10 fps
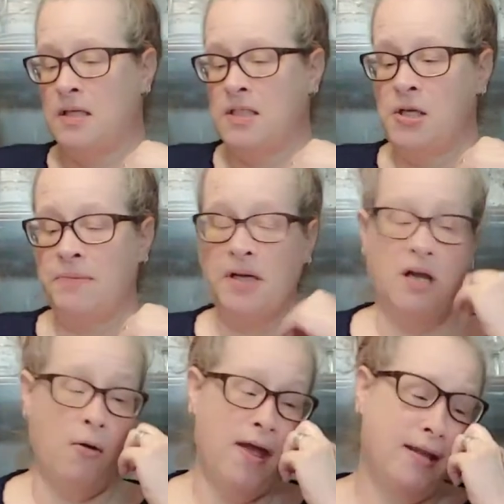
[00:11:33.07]
So I'm going
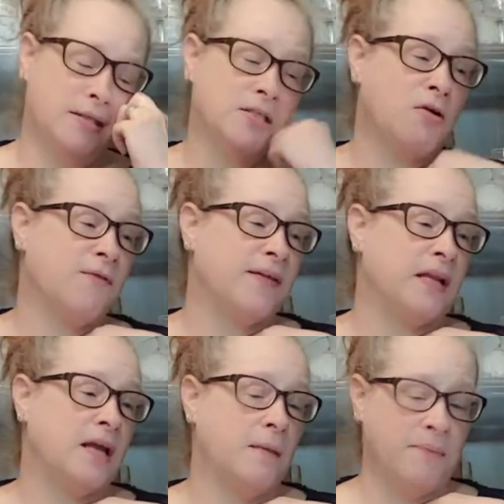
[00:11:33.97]
to go ahead and start
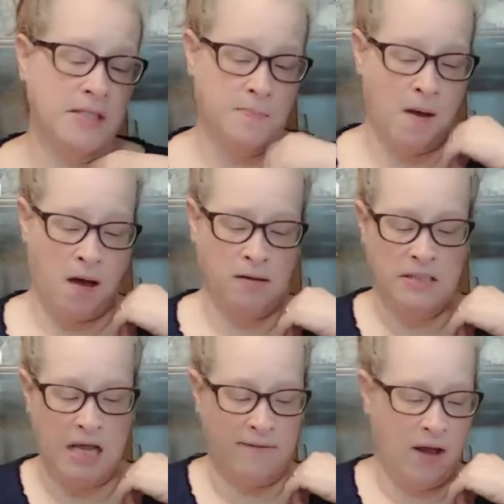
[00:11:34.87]
filling up these
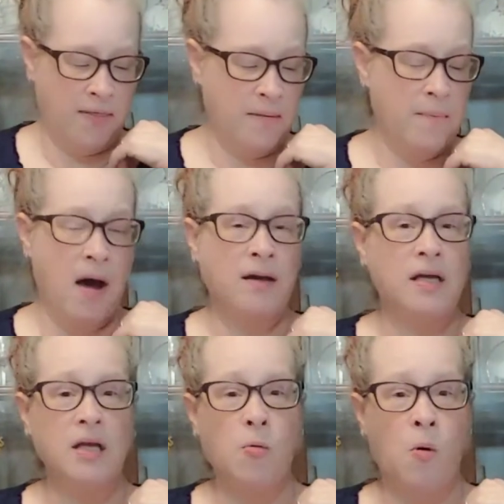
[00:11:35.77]
bottles. I've got the
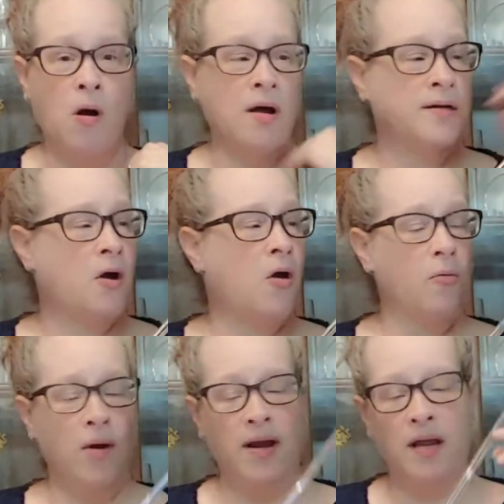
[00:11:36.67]
bottling wand
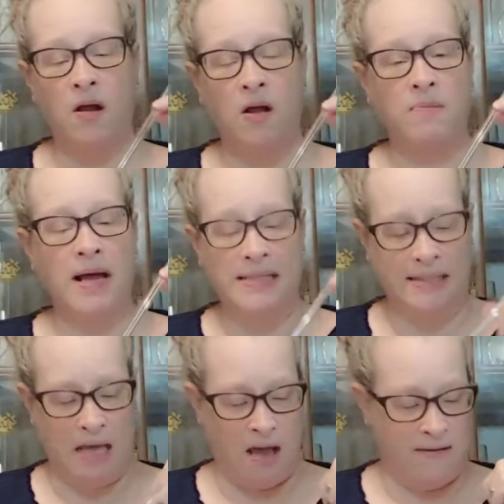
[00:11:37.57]
already on my
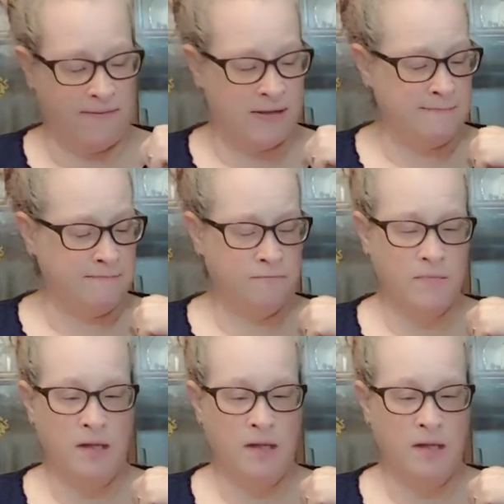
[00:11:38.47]
siphon.